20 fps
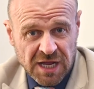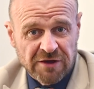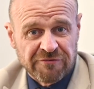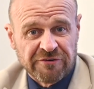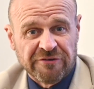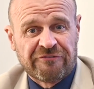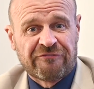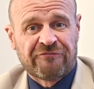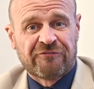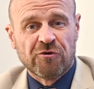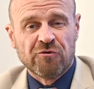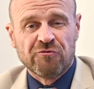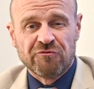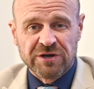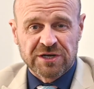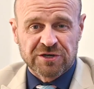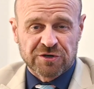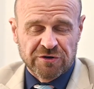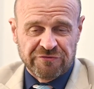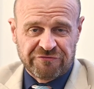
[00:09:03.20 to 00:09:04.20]
For full
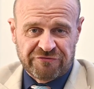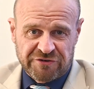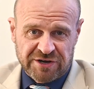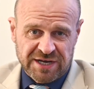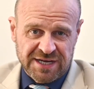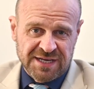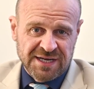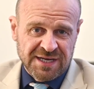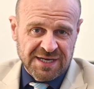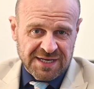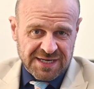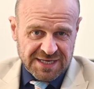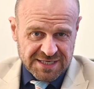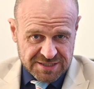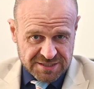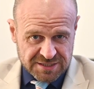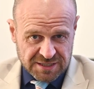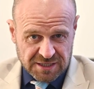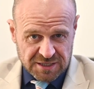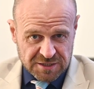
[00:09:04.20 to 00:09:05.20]
recovery, it
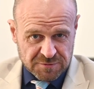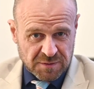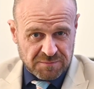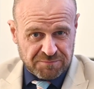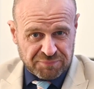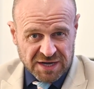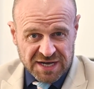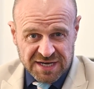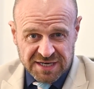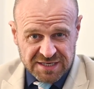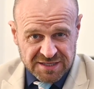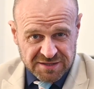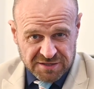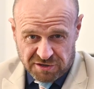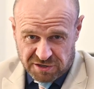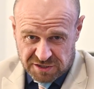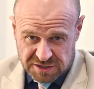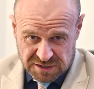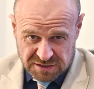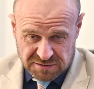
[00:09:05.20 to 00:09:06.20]
starts by breaking the
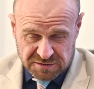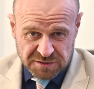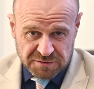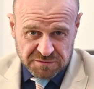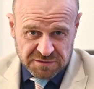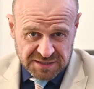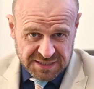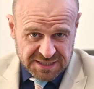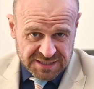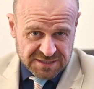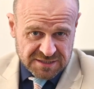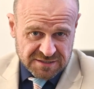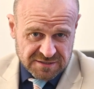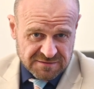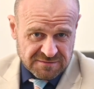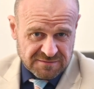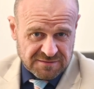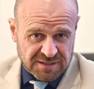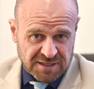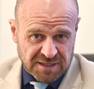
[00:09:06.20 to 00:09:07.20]
ice and doing
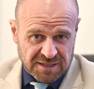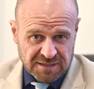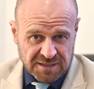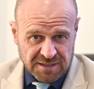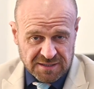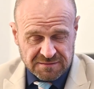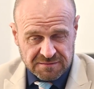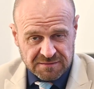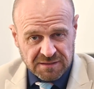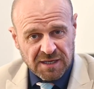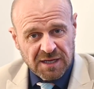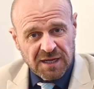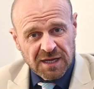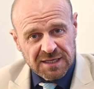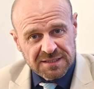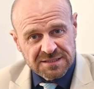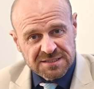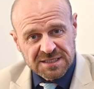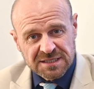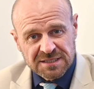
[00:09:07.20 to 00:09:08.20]
this and
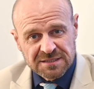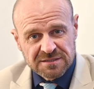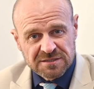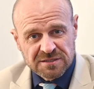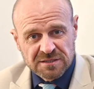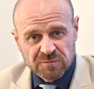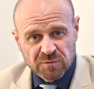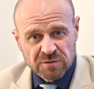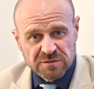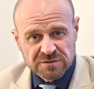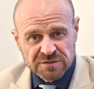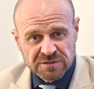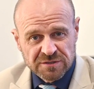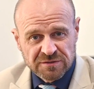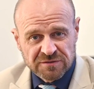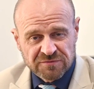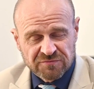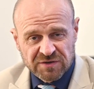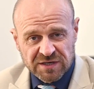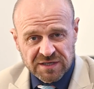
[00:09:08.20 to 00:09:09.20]
sticking to the 1, 2,
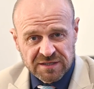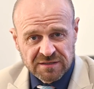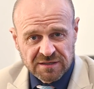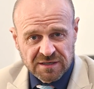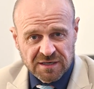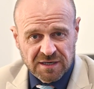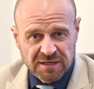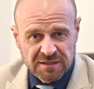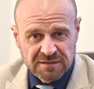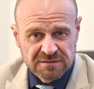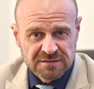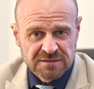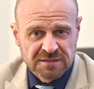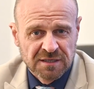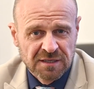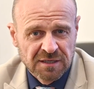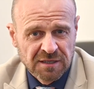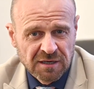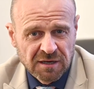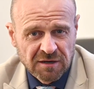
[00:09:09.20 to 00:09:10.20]
3, and
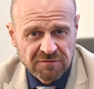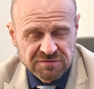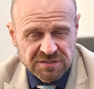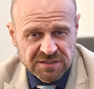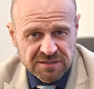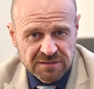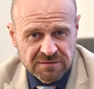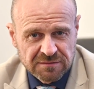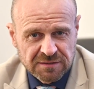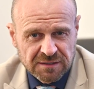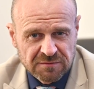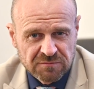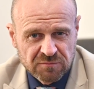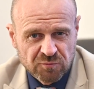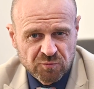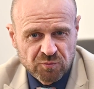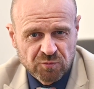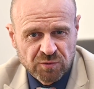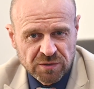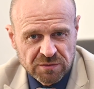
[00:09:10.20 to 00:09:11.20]
obviously
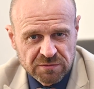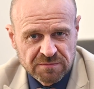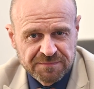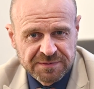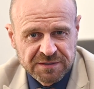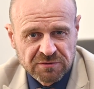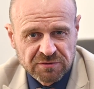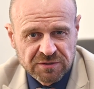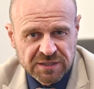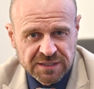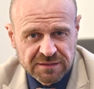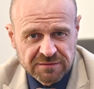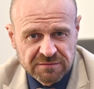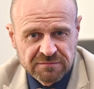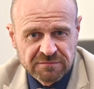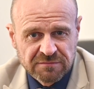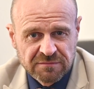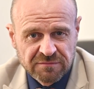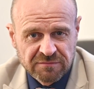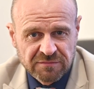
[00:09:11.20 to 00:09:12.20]
then we would be looking
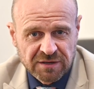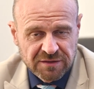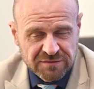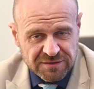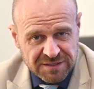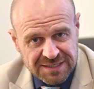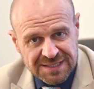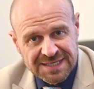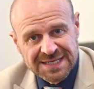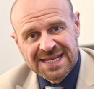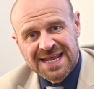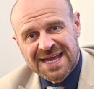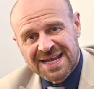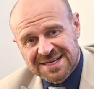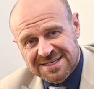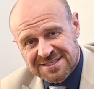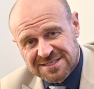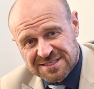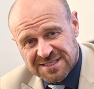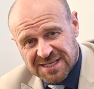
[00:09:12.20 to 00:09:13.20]
at the
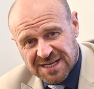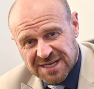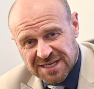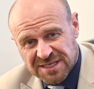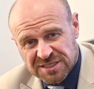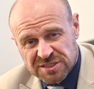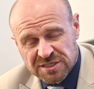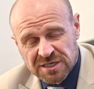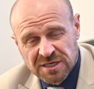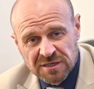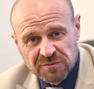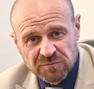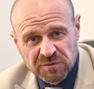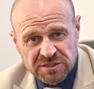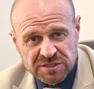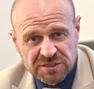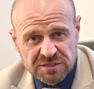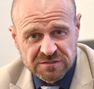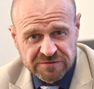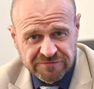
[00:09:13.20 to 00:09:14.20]
next stage,
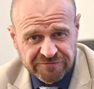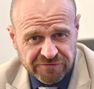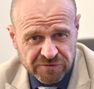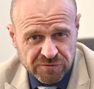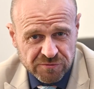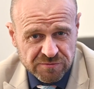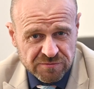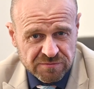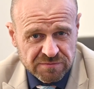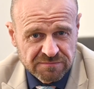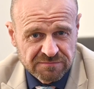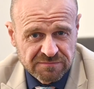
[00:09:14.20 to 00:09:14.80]
which is full